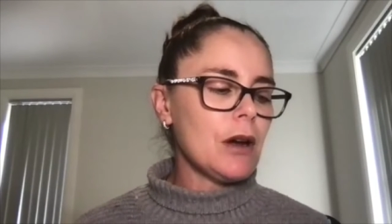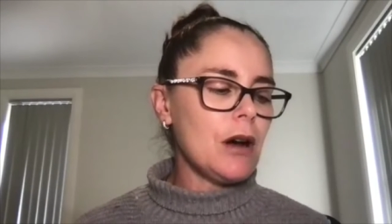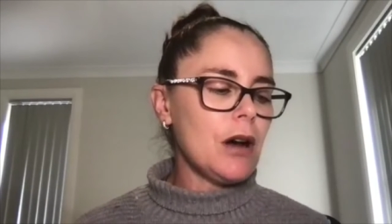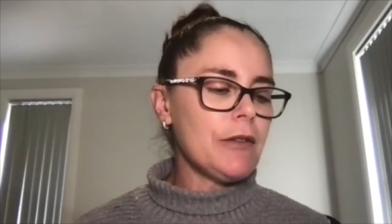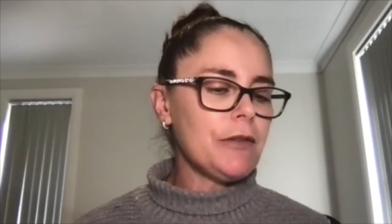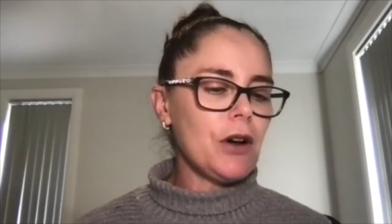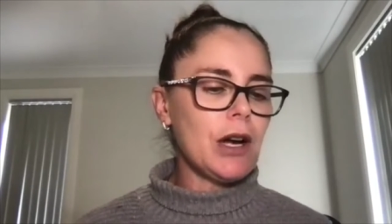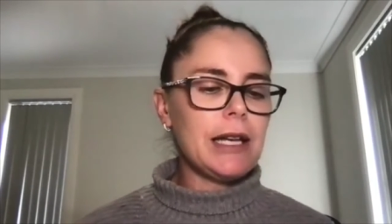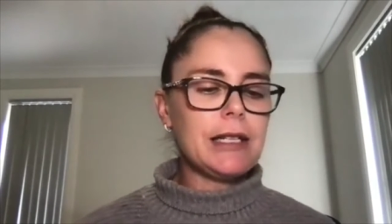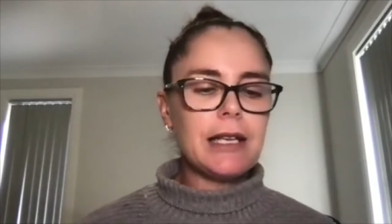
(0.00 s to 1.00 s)
I
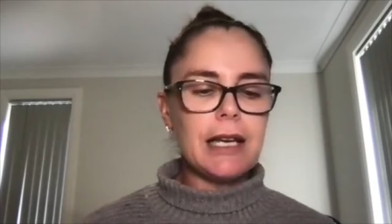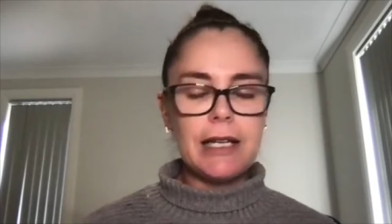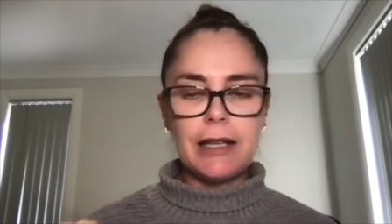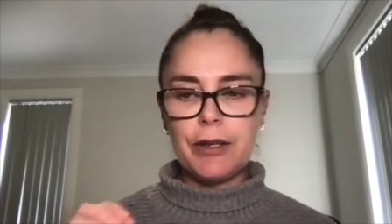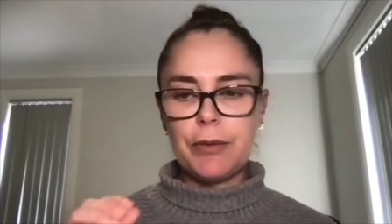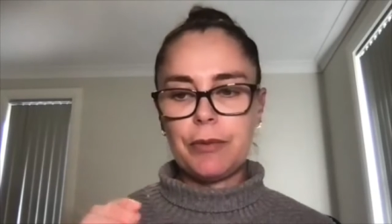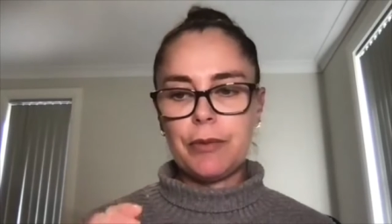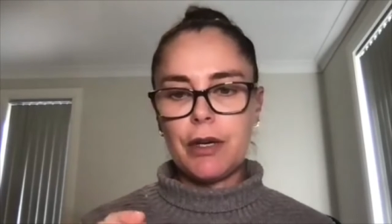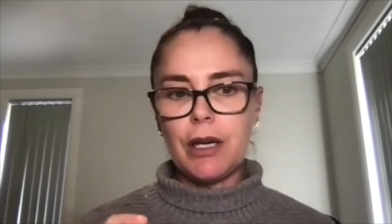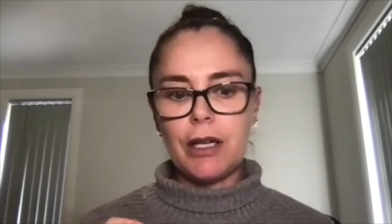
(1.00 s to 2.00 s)
find getting them
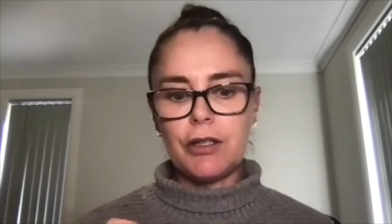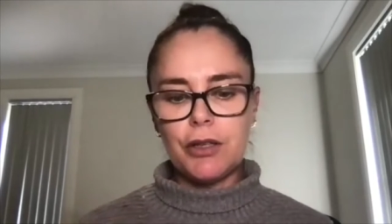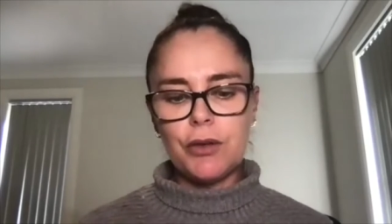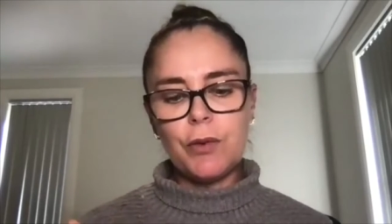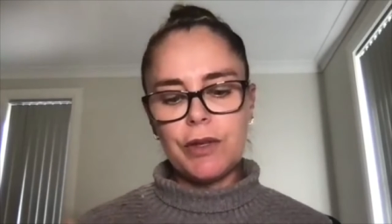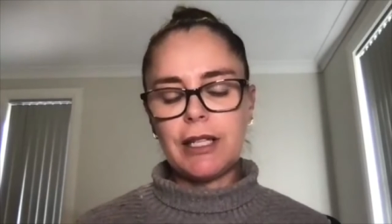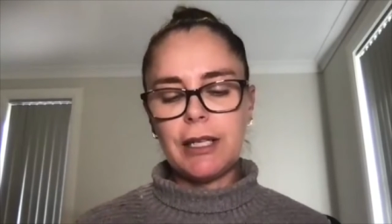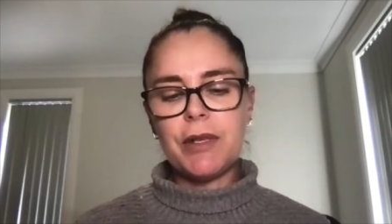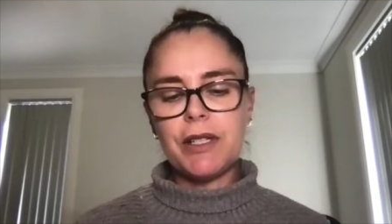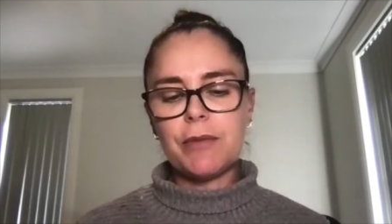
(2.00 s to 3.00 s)
just good with the
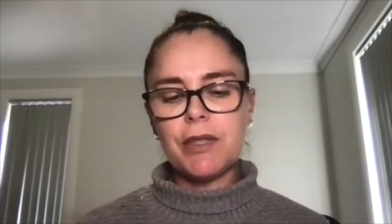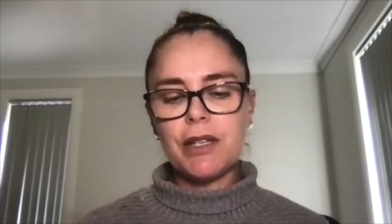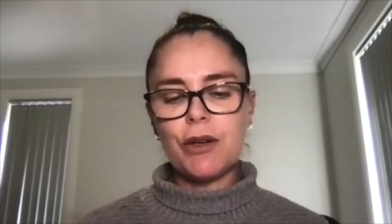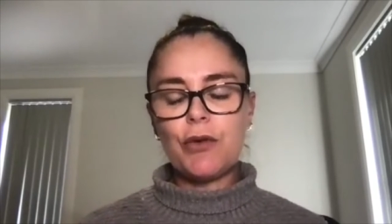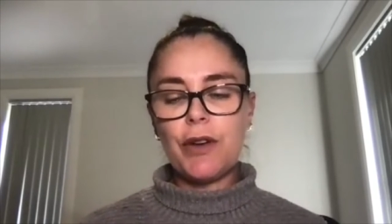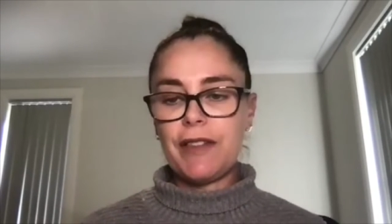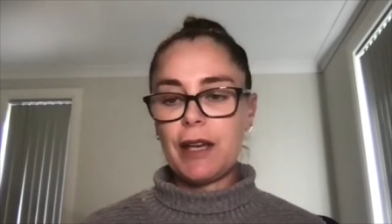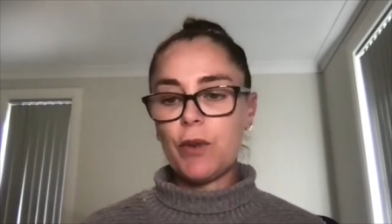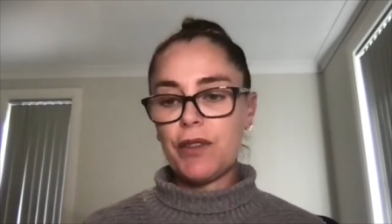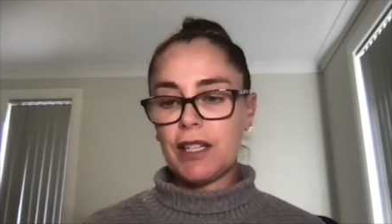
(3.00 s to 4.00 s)
clippers themselves, and
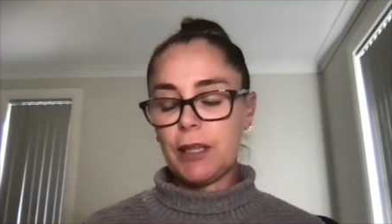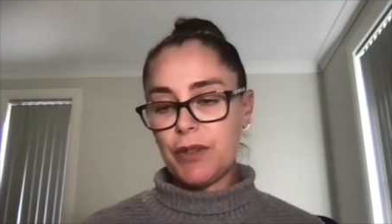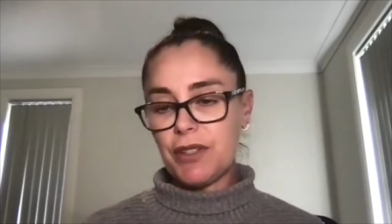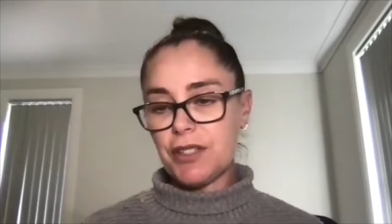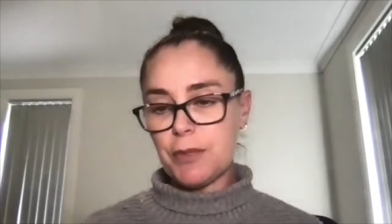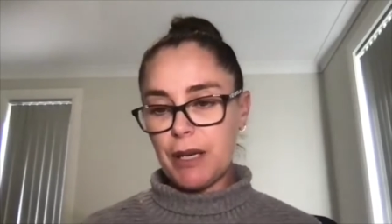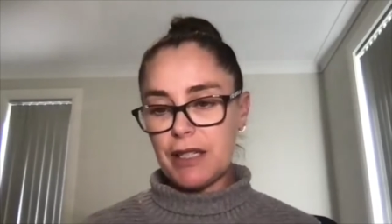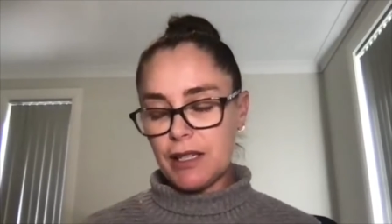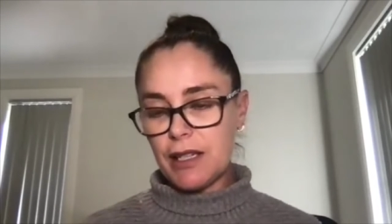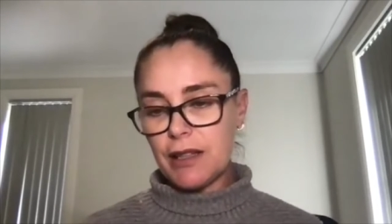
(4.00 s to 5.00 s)
then with the clippers just
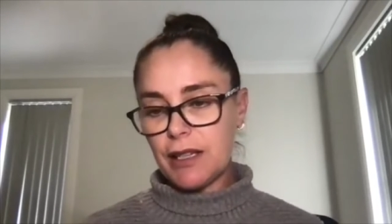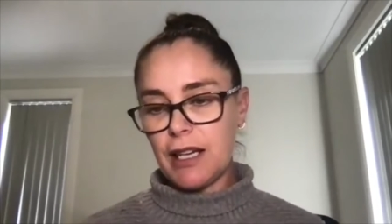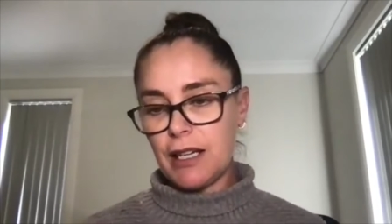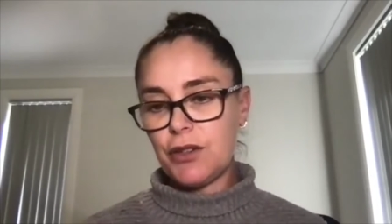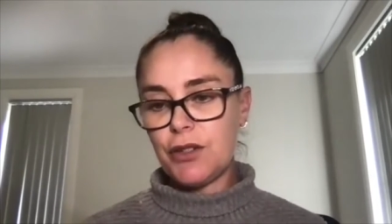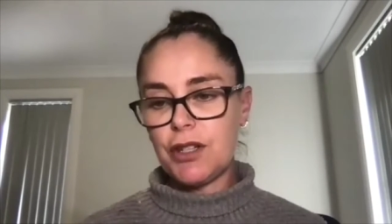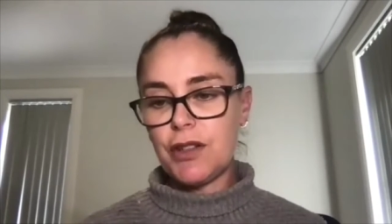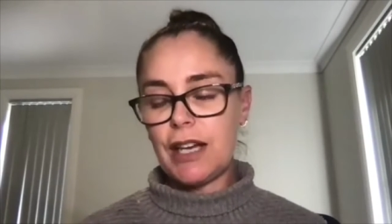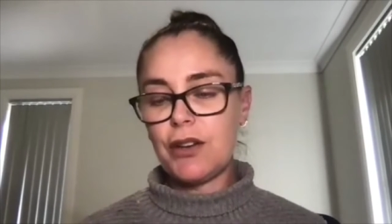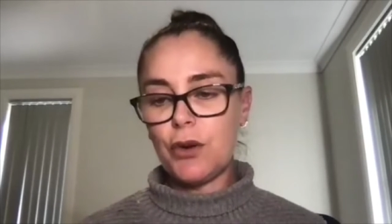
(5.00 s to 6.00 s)
buzzing and getting used to
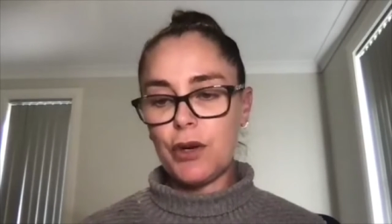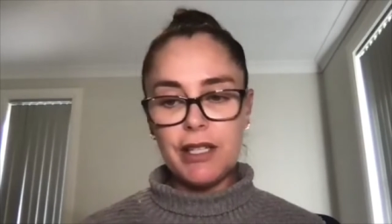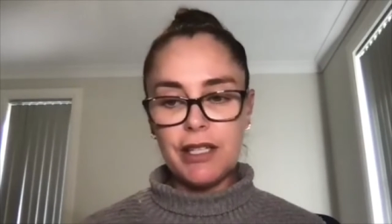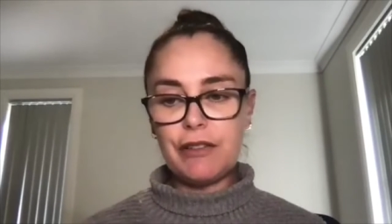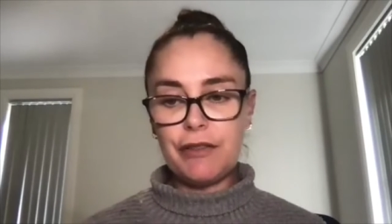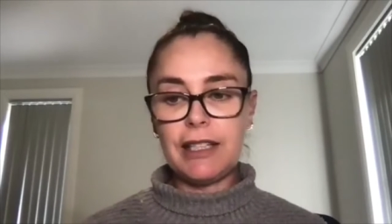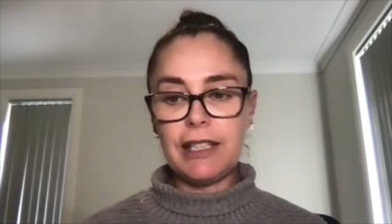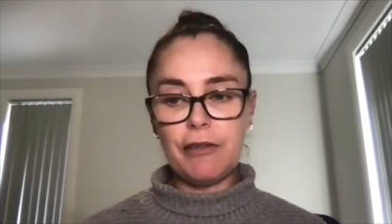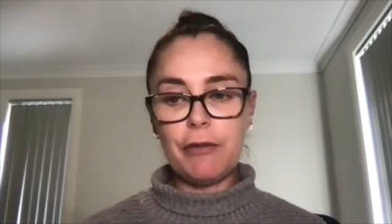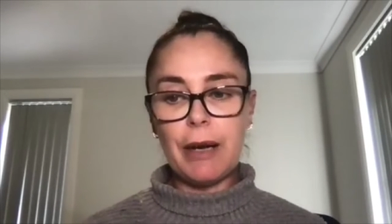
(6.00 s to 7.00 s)
that noise and the
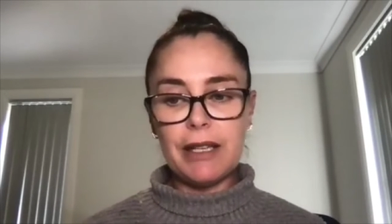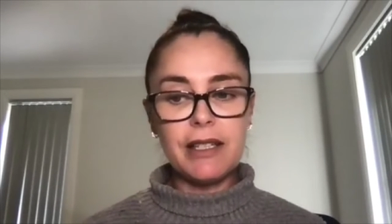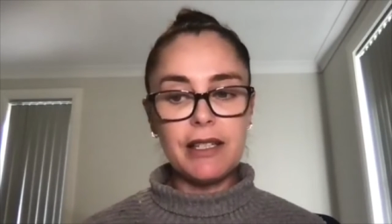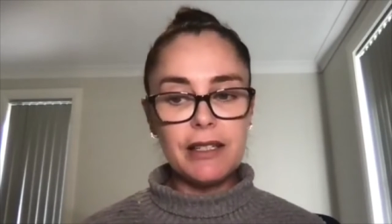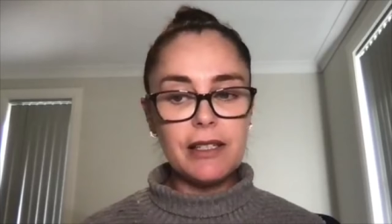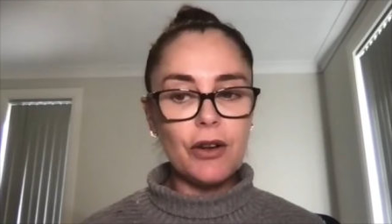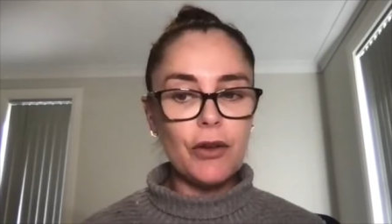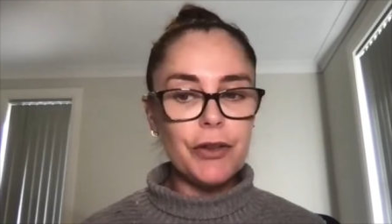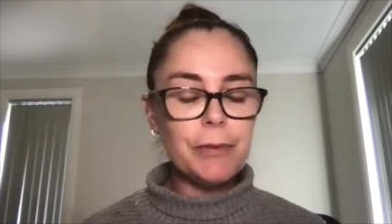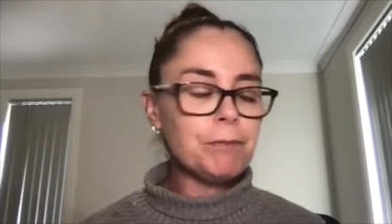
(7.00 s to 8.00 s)
feeling of buzzingness on them.